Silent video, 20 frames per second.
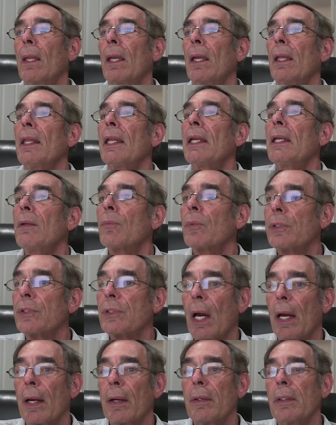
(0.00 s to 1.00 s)
And then he
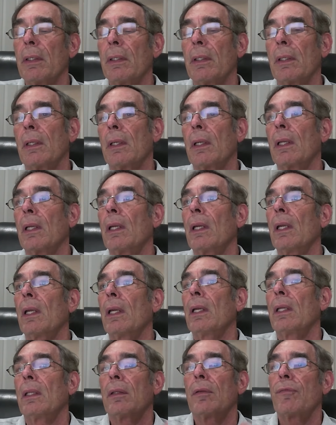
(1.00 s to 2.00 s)
retired,
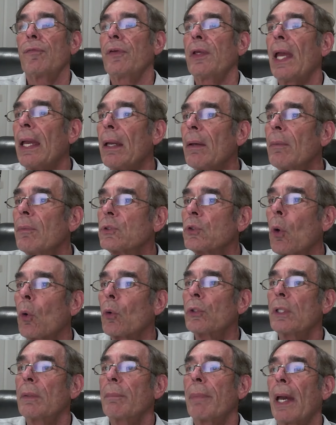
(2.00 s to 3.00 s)
and the VA was
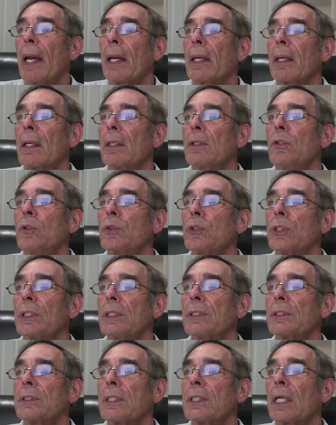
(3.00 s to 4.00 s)
holding back on
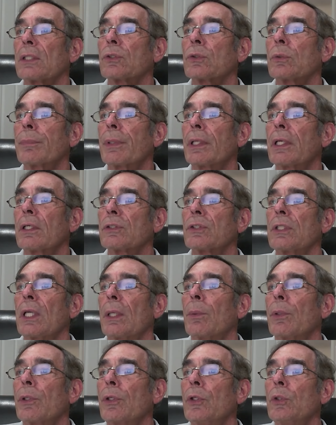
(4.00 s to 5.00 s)
using testosterone because
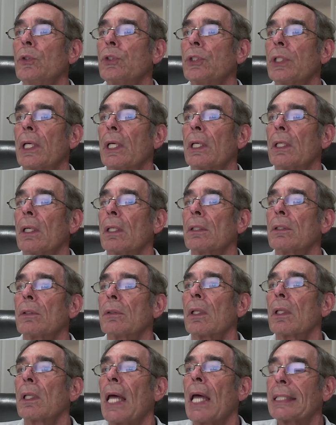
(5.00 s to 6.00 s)
they were using it
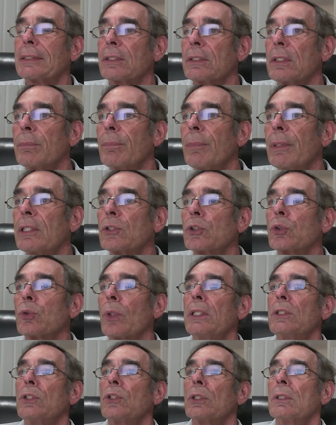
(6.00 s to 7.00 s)
under the last
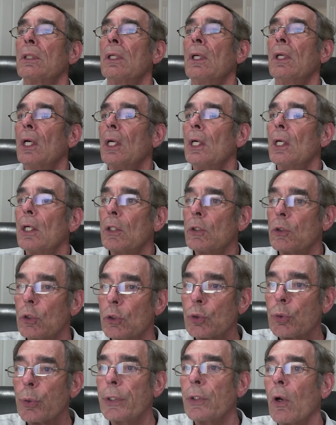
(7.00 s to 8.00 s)
administration to
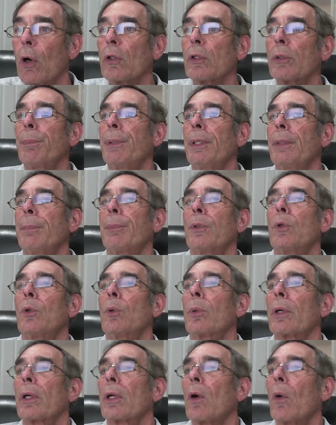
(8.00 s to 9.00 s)
treat all the people who
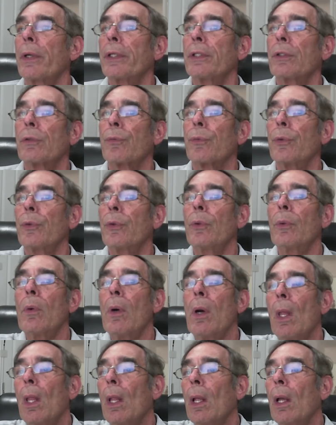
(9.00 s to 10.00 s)
were going through
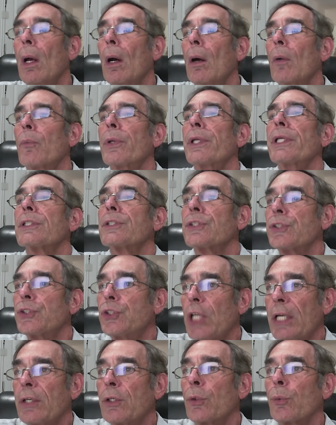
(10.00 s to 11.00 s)

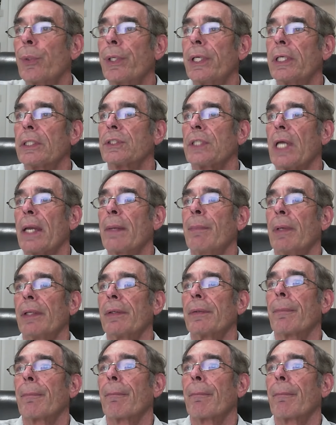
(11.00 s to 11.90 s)
gender reassignment.